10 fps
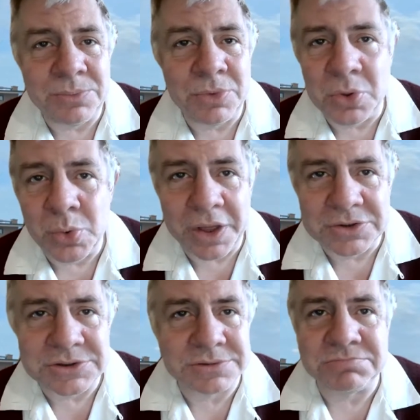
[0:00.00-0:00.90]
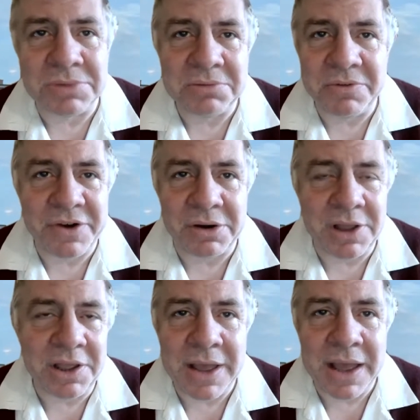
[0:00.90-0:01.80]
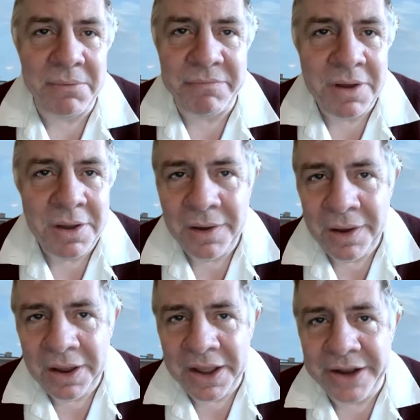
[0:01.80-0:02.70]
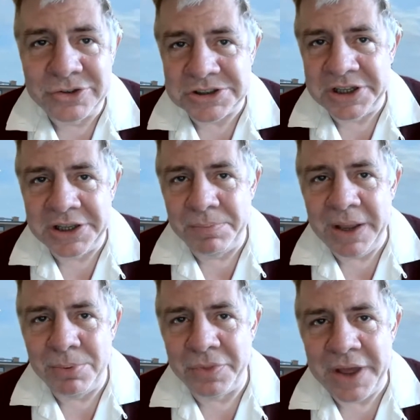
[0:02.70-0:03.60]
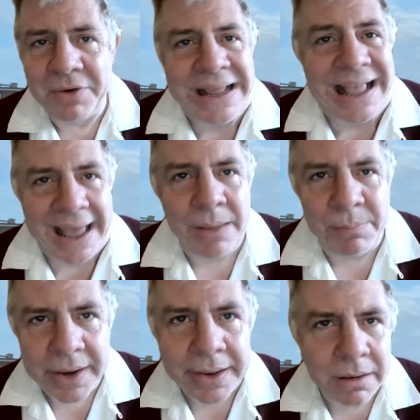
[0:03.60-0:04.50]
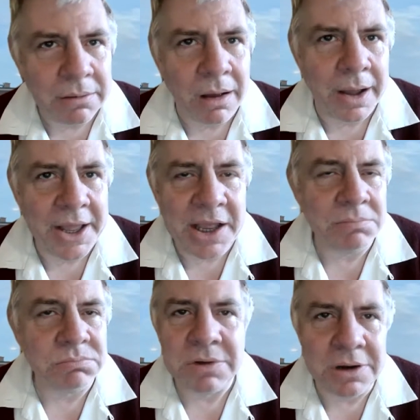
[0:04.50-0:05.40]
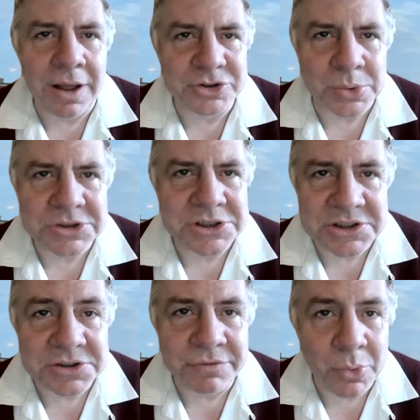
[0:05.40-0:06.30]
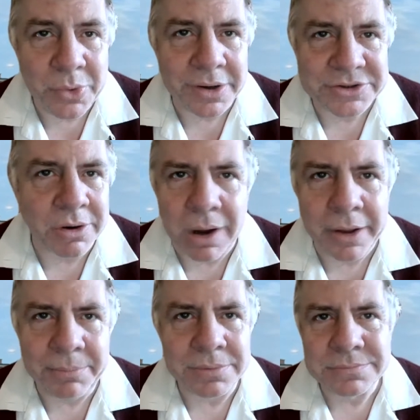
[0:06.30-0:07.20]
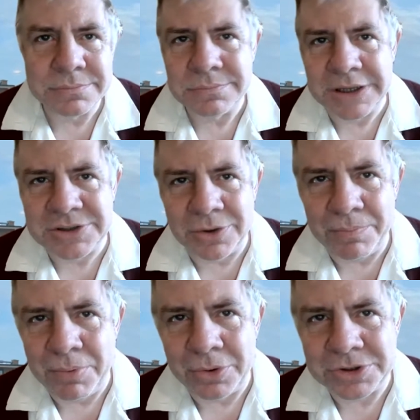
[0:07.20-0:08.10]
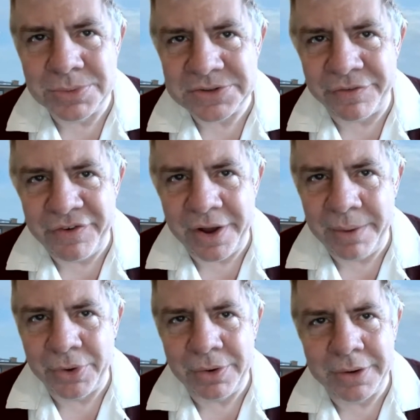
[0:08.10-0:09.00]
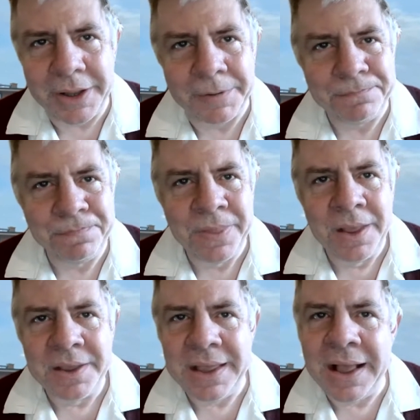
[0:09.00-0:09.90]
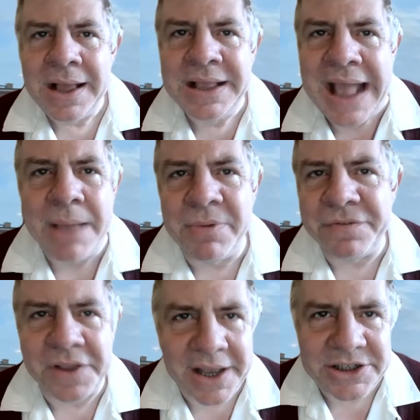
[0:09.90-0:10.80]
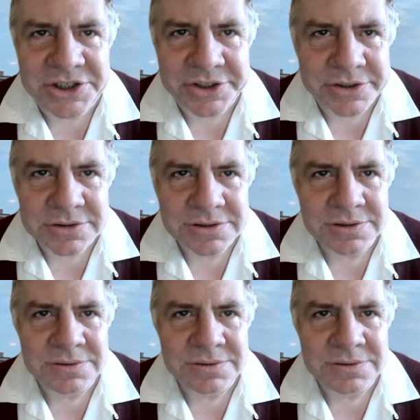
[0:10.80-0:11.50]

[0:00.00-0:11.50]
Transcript: in with all those very um, interesting people that are in gambling, i.e., large quantities of organised crime. Let's not put too much of a finer point on it. Yeah, gamification